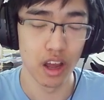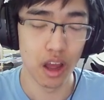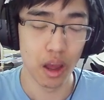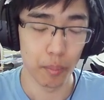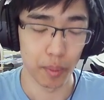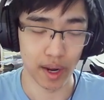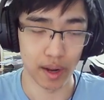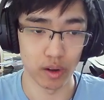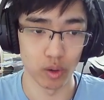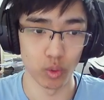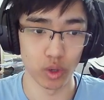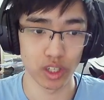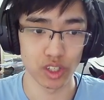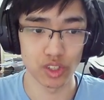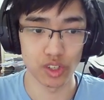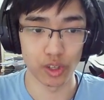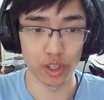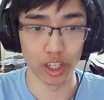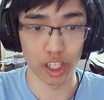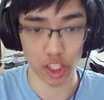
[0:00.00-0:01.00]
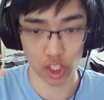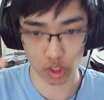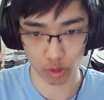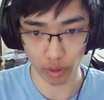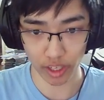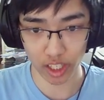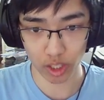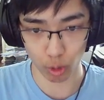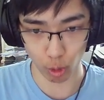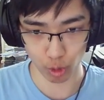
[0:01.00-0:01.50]
But how it works is that you can
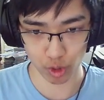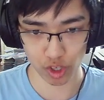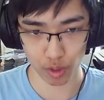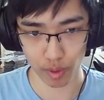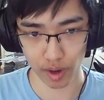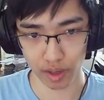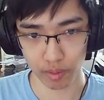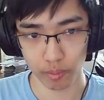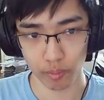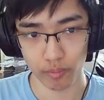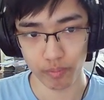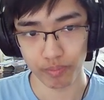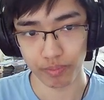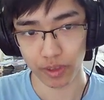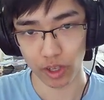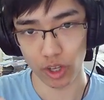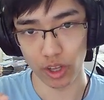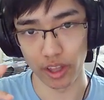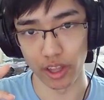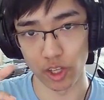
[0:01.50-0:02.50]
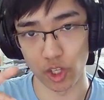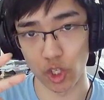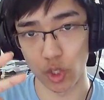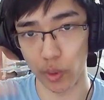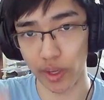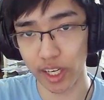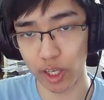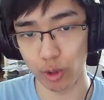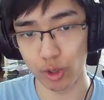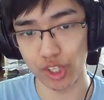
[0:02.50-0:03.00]
swing Goldramon and then
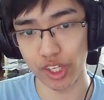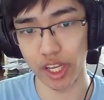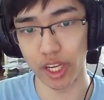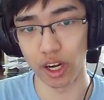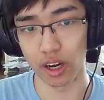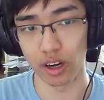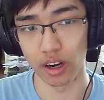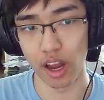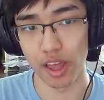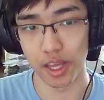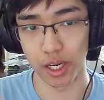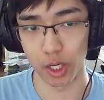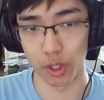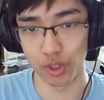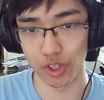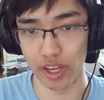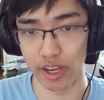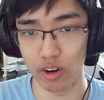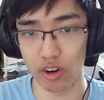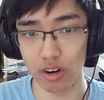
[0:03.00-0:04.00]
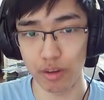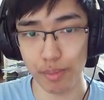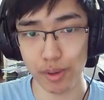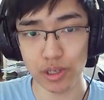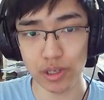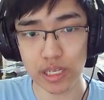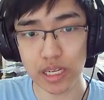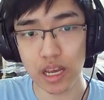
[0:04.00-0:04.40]
swing Crusader, and the Crusader ability